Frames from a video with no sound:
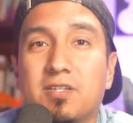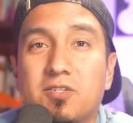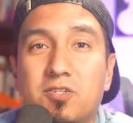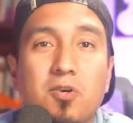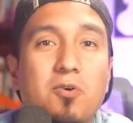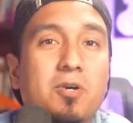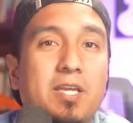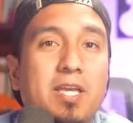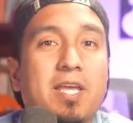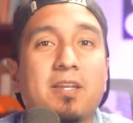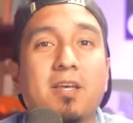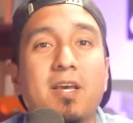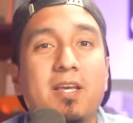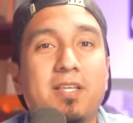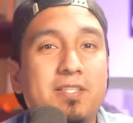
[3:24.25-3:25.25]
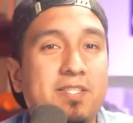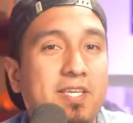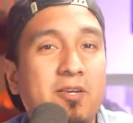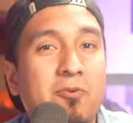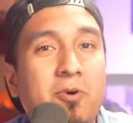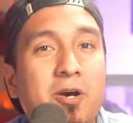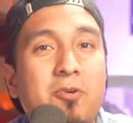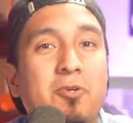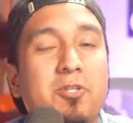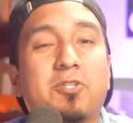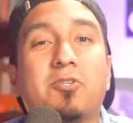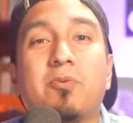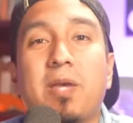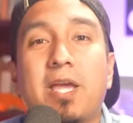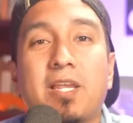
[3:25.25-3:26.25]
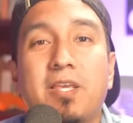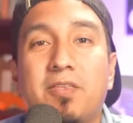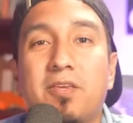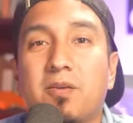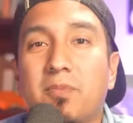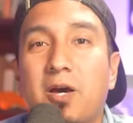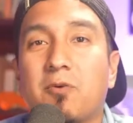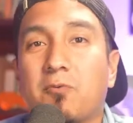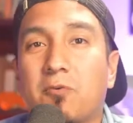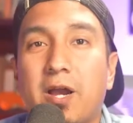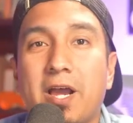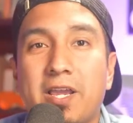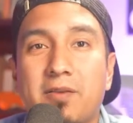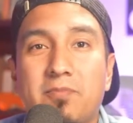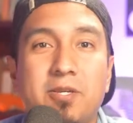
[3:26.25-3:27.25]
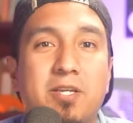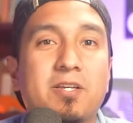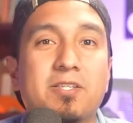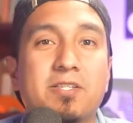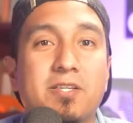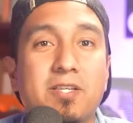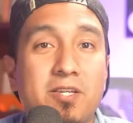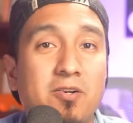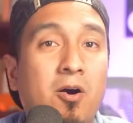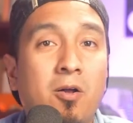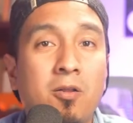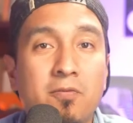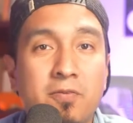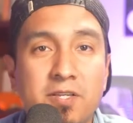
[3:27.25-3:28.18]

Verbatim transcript: So again, didn't want to assume anything about Ryan because in all